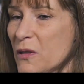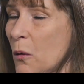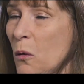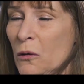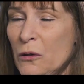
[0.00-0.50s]
It's
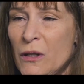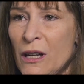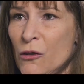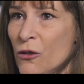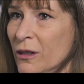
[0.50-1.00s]
a whole new
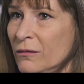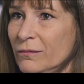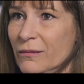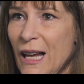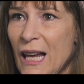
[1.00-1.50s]
danger,
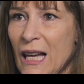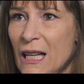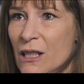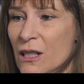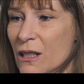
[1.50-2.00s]

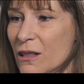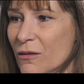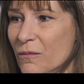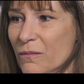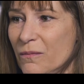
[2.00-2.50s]
and
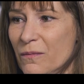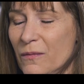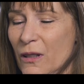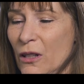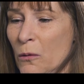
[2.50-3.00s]

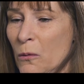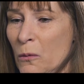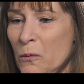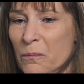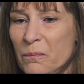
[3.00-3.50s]

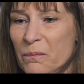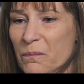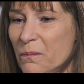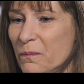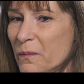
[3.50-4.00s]
you
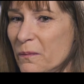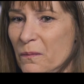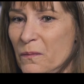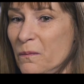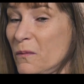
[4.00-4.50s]

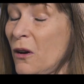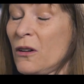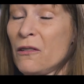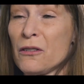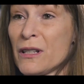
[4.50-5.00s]

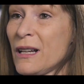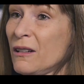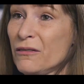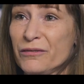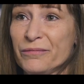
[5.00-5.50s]
are never
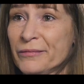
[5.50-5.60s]
safe.